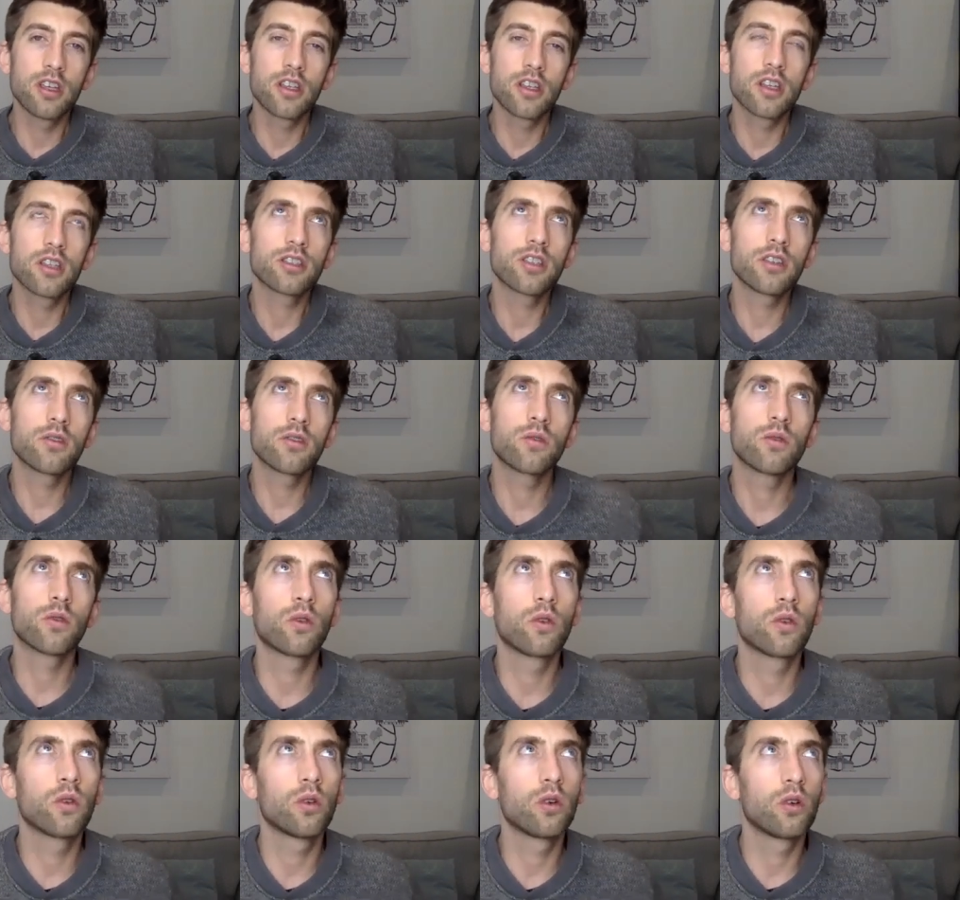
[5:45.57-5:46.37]
so
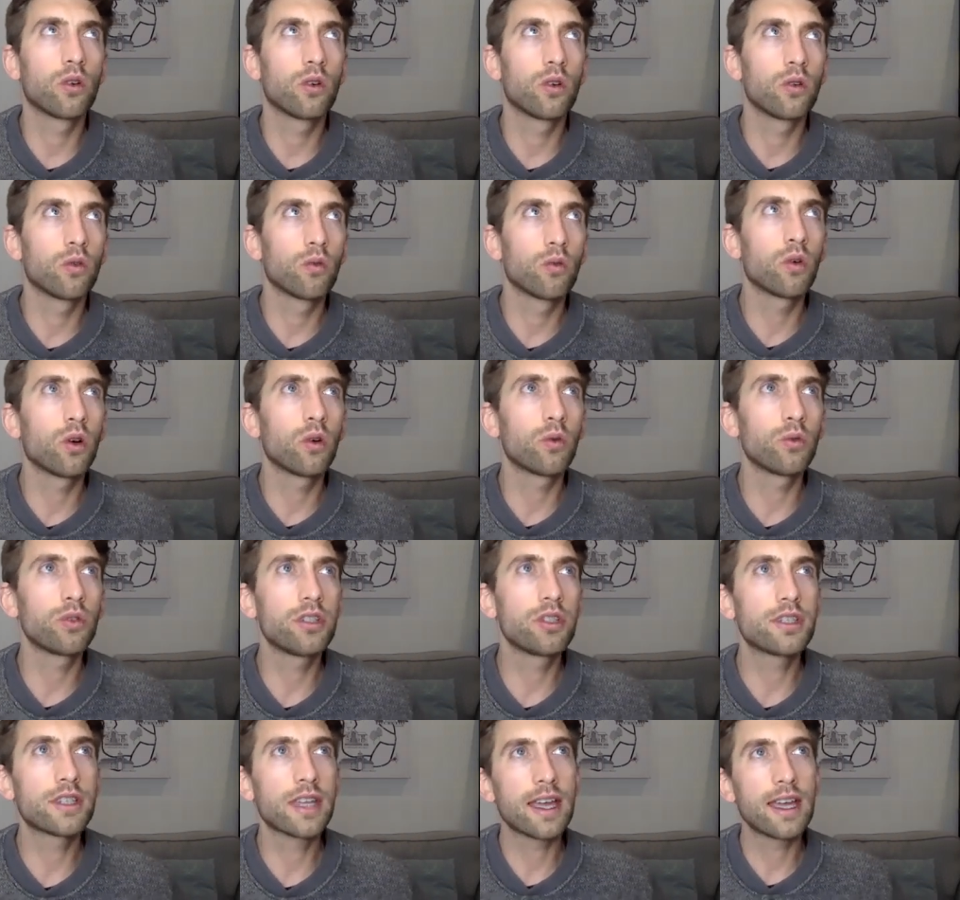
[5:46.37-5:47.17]
what
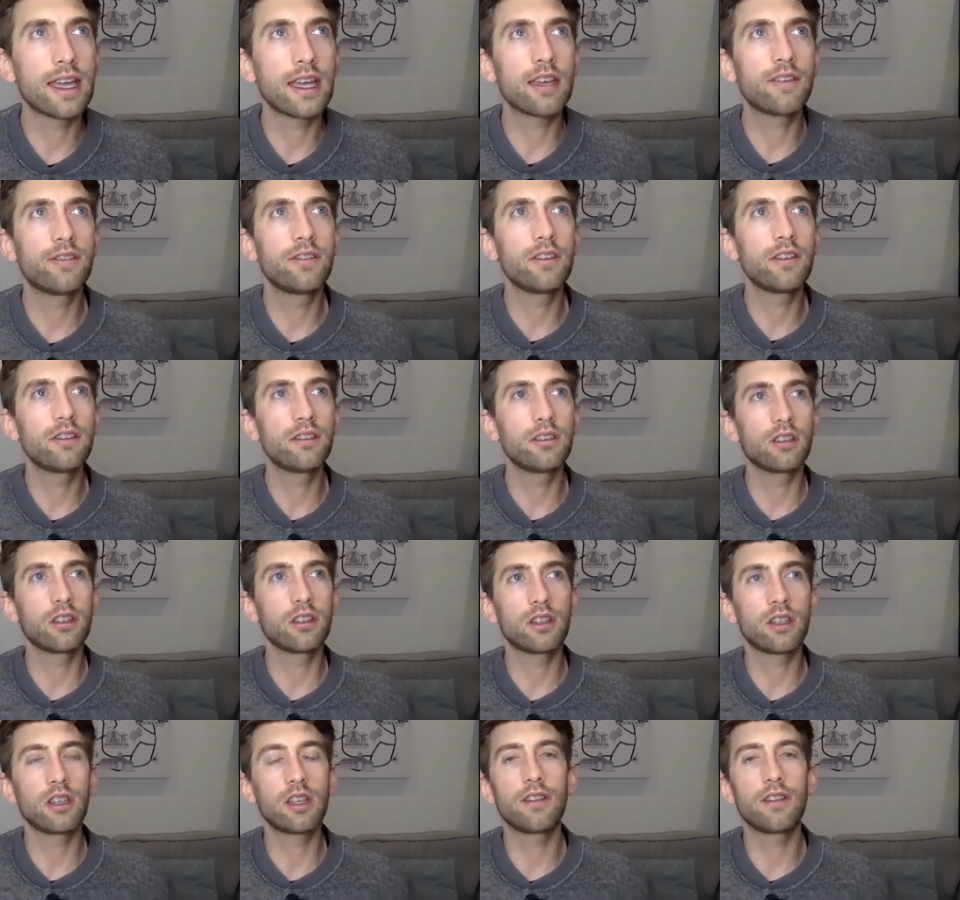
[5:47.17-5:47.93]
would you say if you